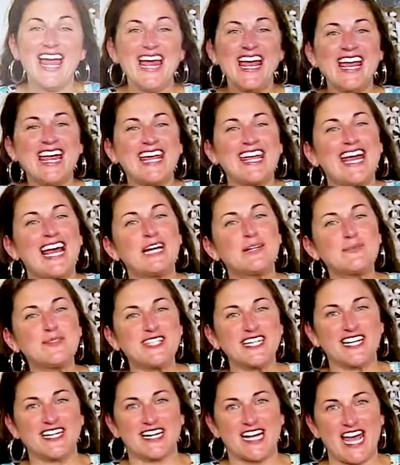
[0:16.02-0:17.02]
Hey, I'm
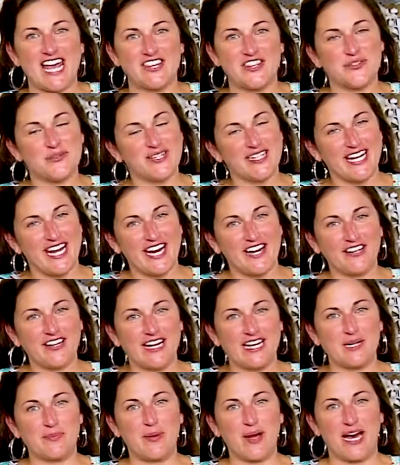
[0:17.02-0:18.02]
Sarah Gaither with
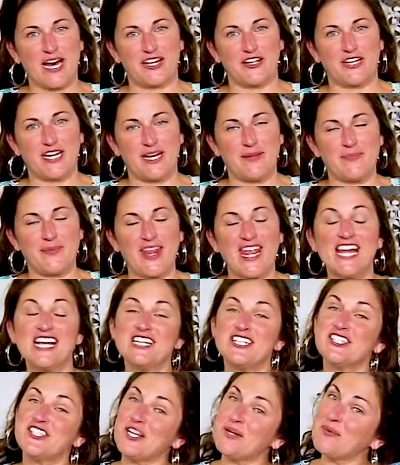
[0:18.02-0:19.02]
Carolina Pottery.
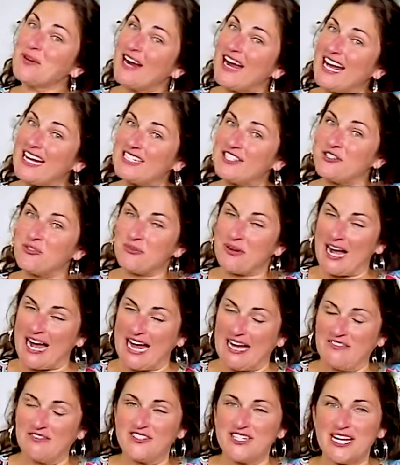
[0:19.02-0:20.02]
Summer has
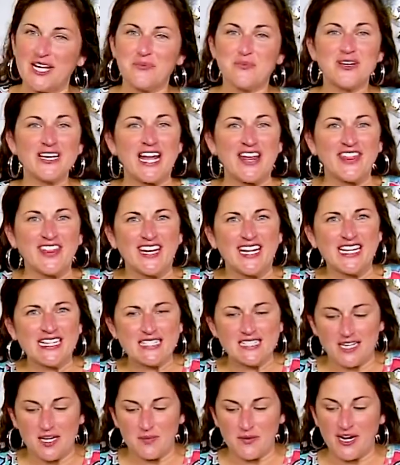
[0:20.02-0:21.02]
arrived, and when I think of
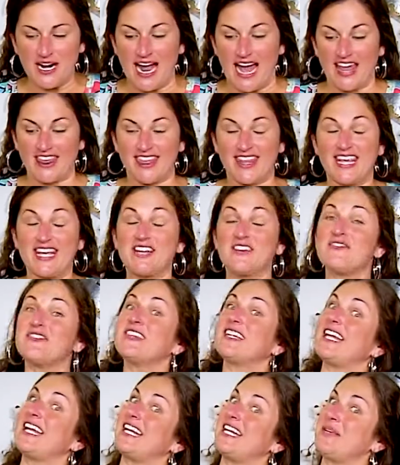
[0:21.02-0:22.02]
summer, I think of
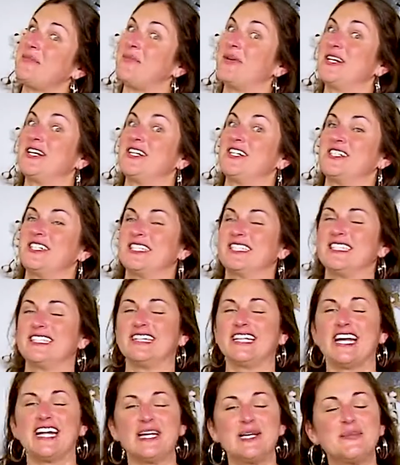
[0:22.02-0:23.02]

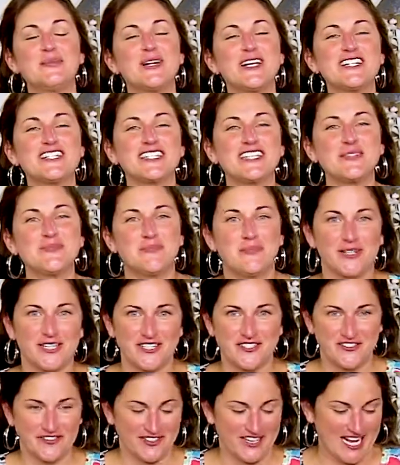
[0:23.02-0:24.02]
ladybugs and
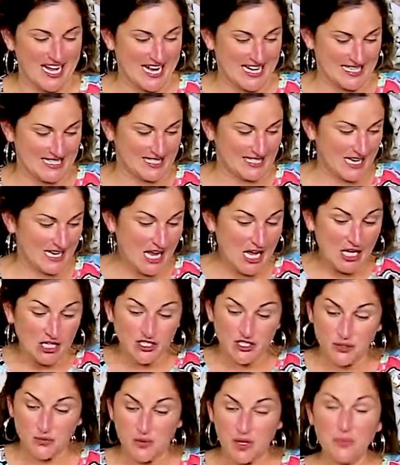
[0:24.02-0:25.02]
butterflies.
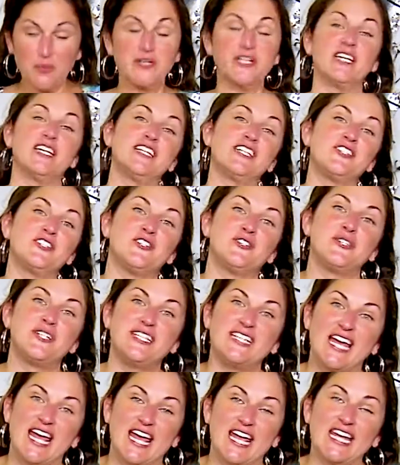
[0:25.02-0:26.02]
So what we're going to do
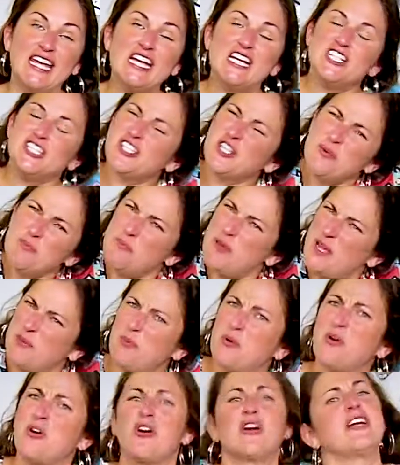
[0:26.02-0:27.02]
today, some
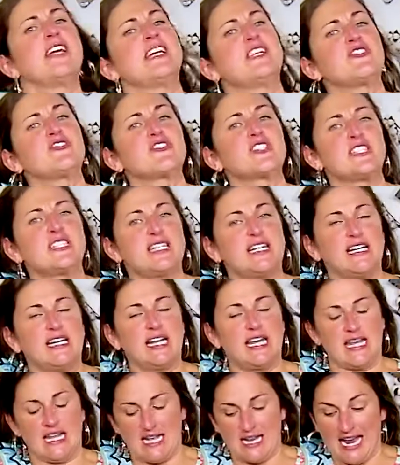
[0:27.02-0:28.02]
people are interested
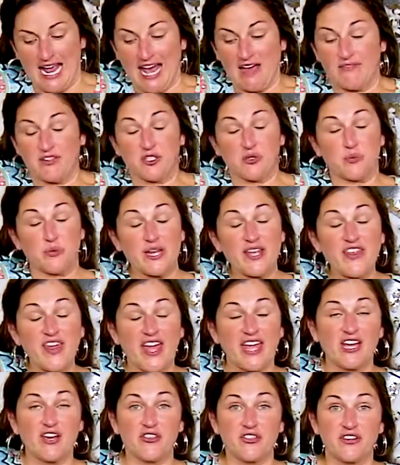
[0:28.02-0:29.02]
in having a wreath
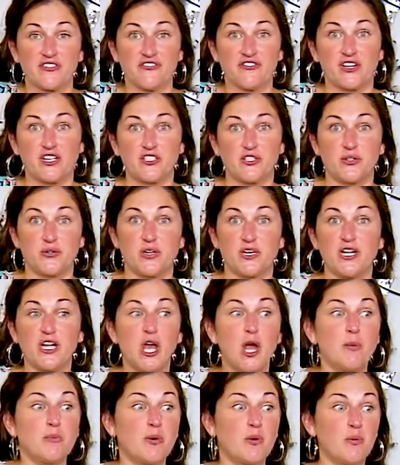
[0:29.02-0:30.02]
hang on their front door,
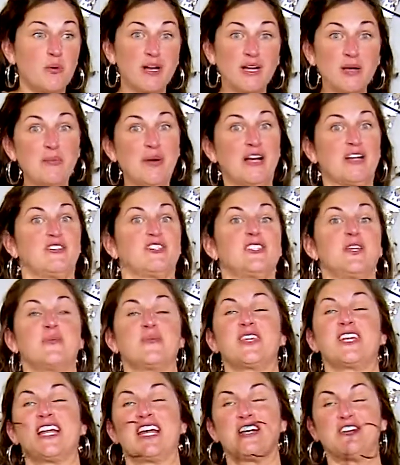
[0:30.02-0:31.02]
but what about
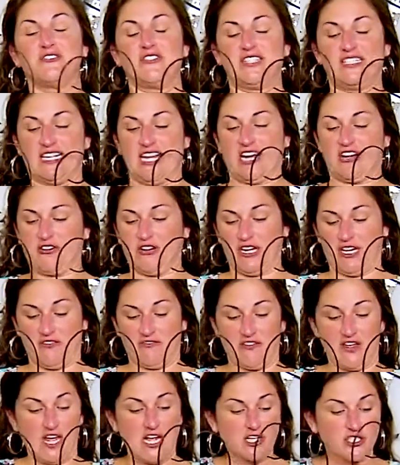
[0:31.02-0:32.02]
something else decorative?
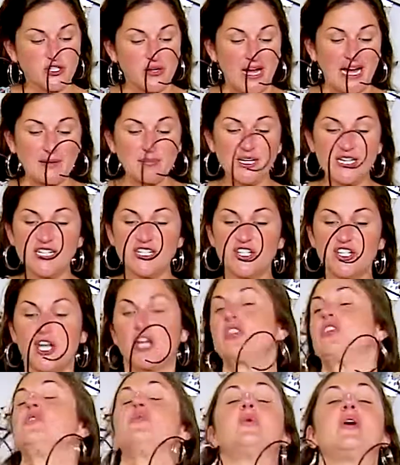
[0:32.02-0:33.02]
So I'm going to show
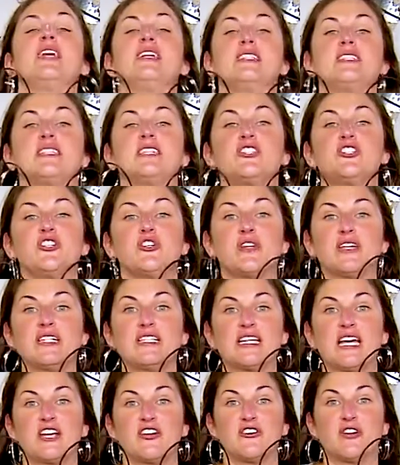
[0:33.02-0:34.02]
you ways that you can
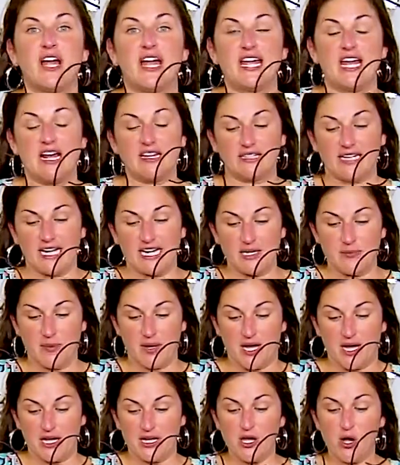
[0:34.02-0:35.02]
decorate a
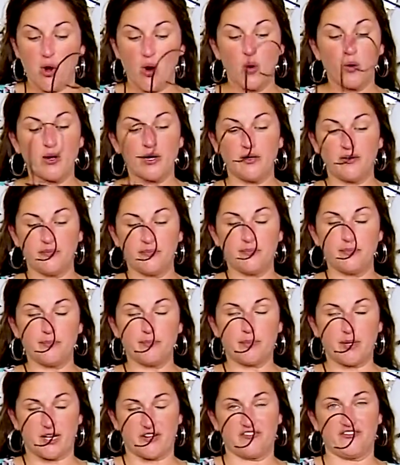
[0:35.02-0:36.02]
ladybug or a
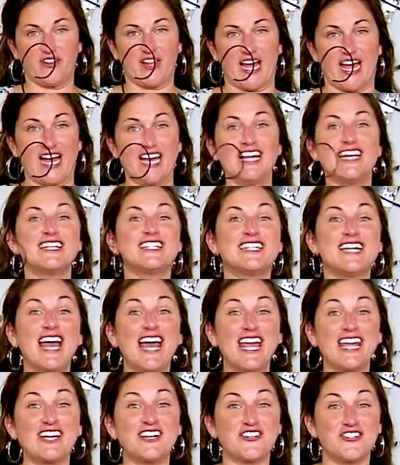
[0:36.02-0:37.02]
butterfly to
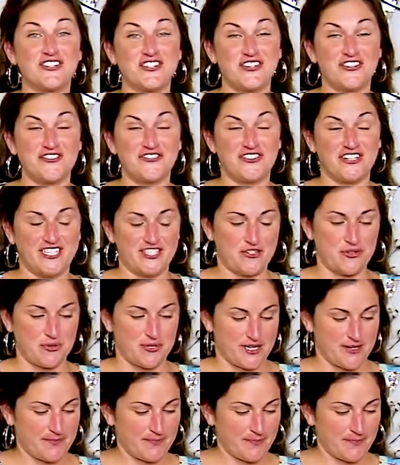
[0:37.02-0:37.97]
hang on your front door.